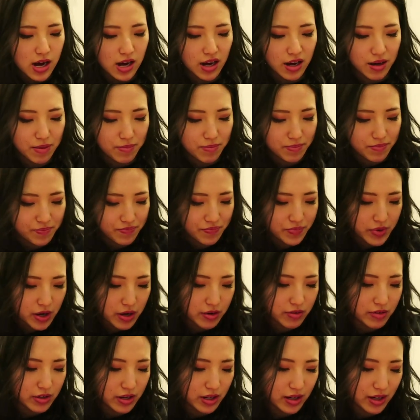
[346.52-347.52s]

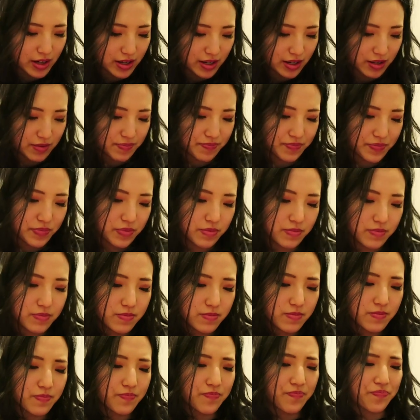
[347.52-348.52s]
I really like it.
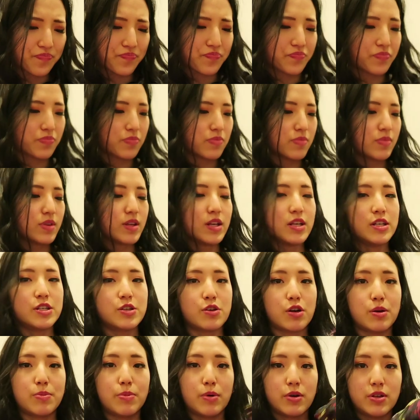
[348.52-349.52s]

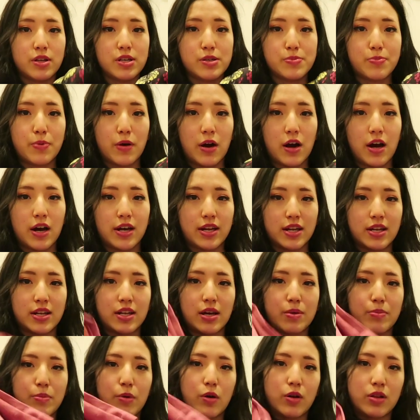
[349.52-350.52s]
So I bought this bra,
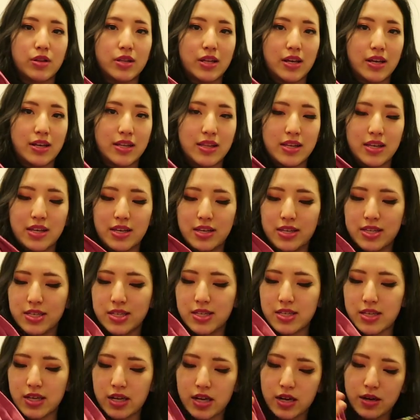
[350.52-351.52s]
and then I bought like these.